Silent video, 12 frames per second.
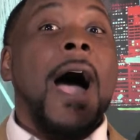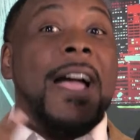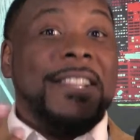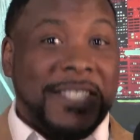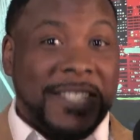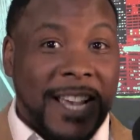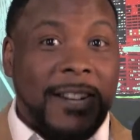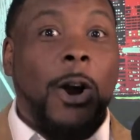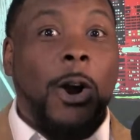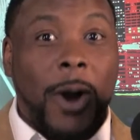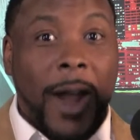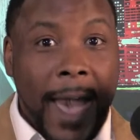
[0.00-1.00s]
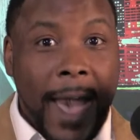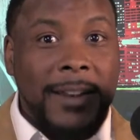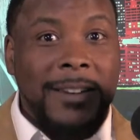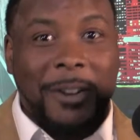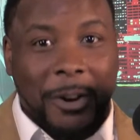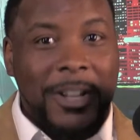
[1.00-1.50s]
I sent her hat.
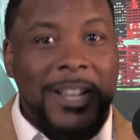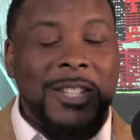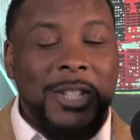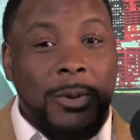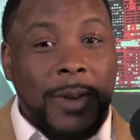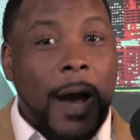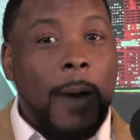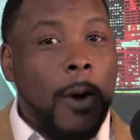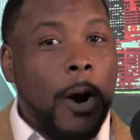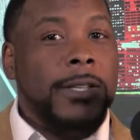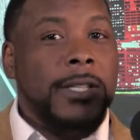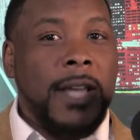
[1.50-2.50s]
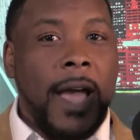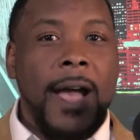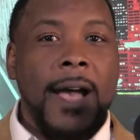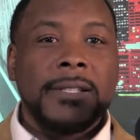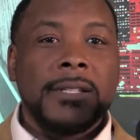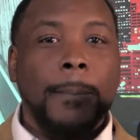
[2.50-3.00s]
So now Marcy
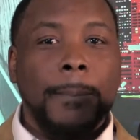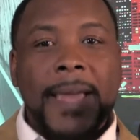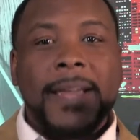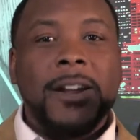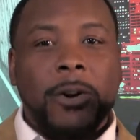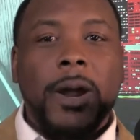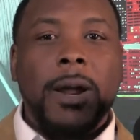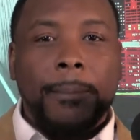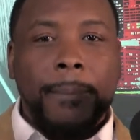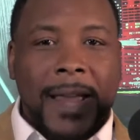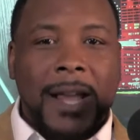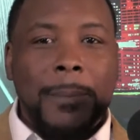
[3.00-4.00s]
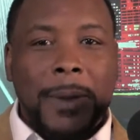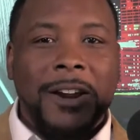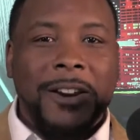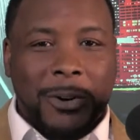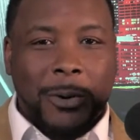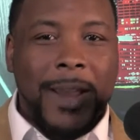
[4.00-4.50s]
has a Make
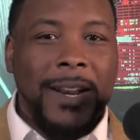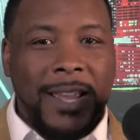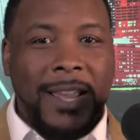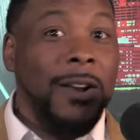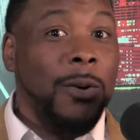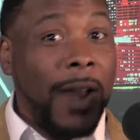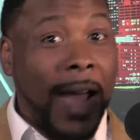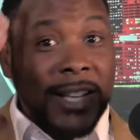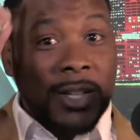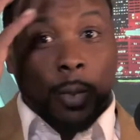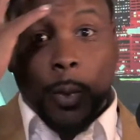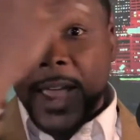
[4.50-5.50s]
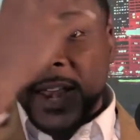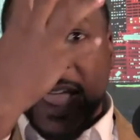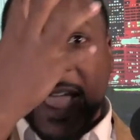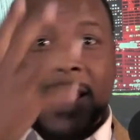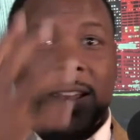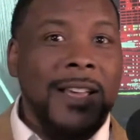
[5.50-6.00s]
America Great Again, a nice red
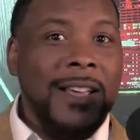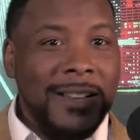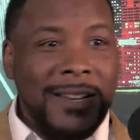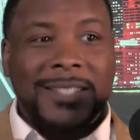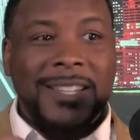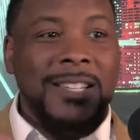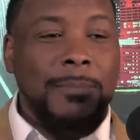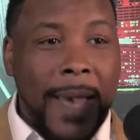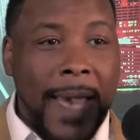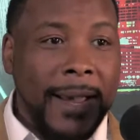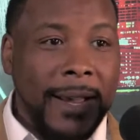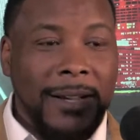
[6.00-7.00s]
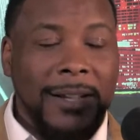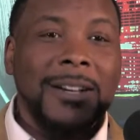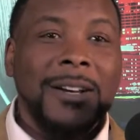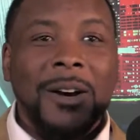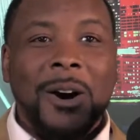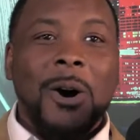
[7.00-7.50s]
hat that says MAGA
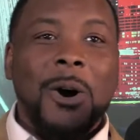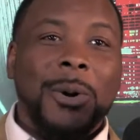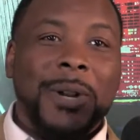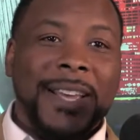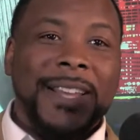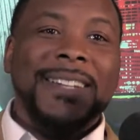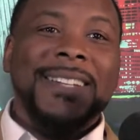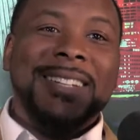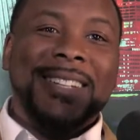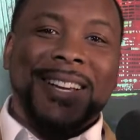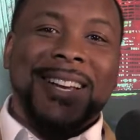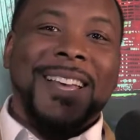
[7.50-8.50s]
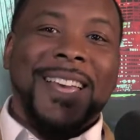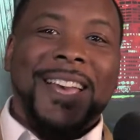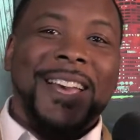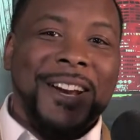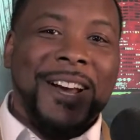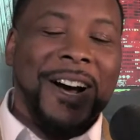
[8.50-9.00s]
on it.
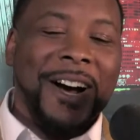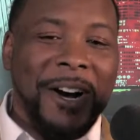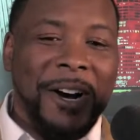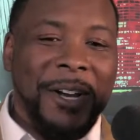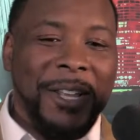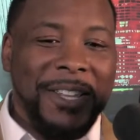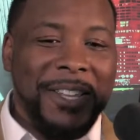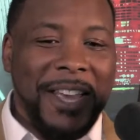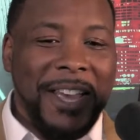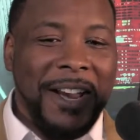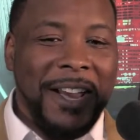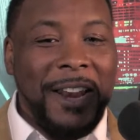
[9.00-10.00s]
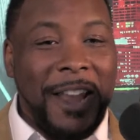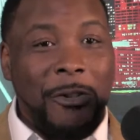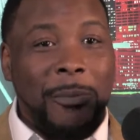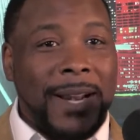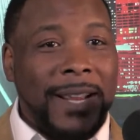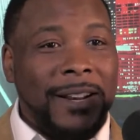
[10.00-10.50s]
And and
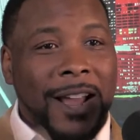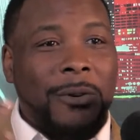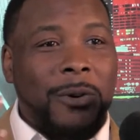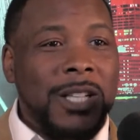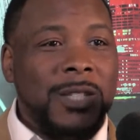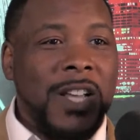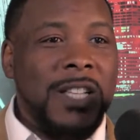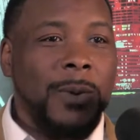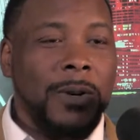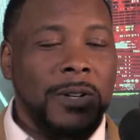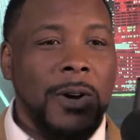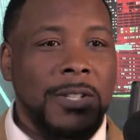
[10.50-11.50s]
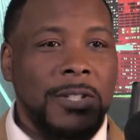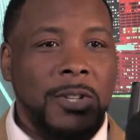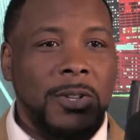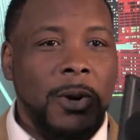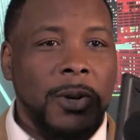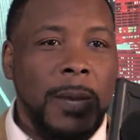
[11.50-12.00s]
everybody now across Facebook knows that
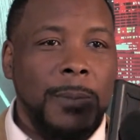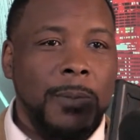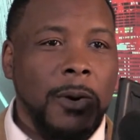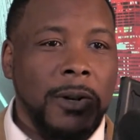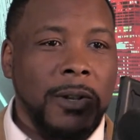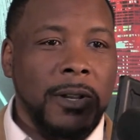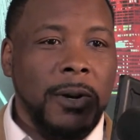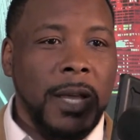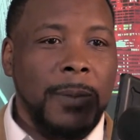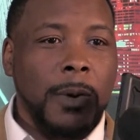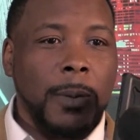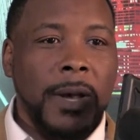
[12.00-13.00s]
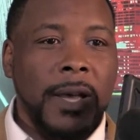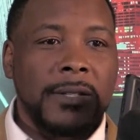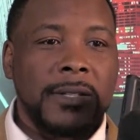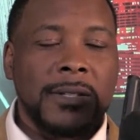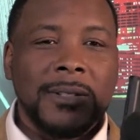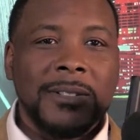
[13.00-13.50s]
you don't keep your
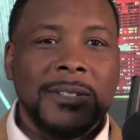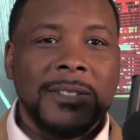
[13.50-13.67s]
bets.